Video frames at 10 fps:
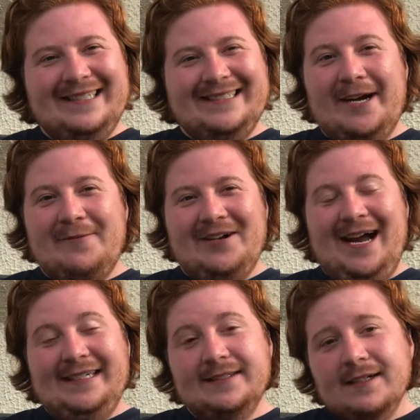Come on,
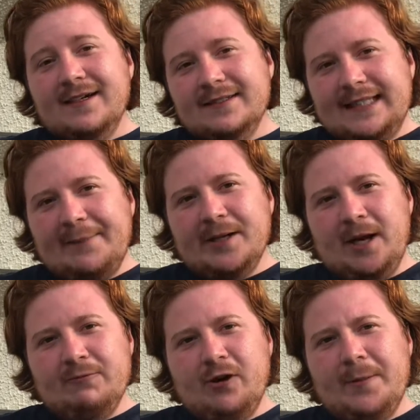guys. Step it
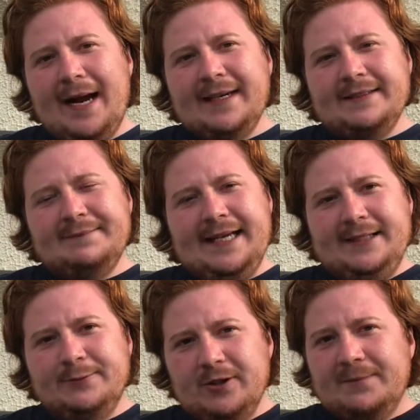up, Royal Paladin
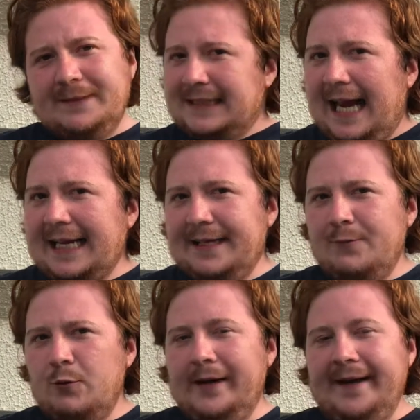players. We've got to be sacking
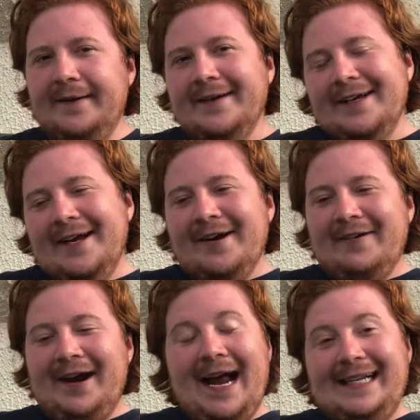more here.
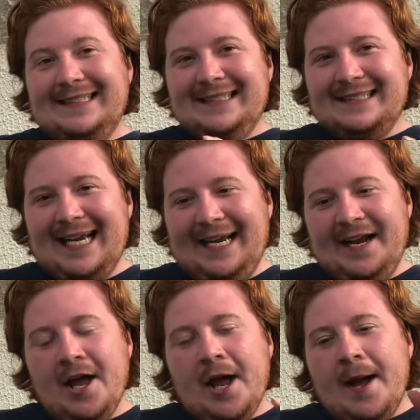Right, and it's insane.
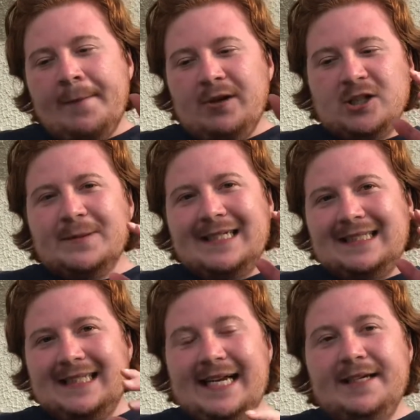Blaster Blade
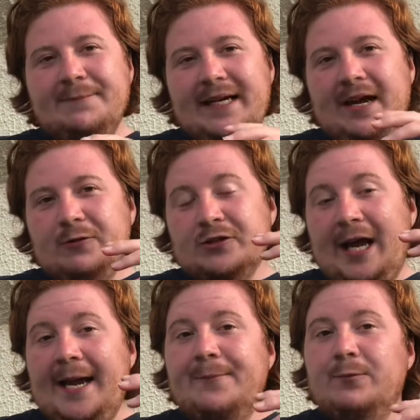Exceed being also
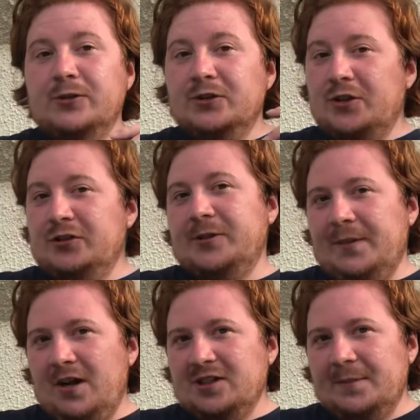able to search the Blaster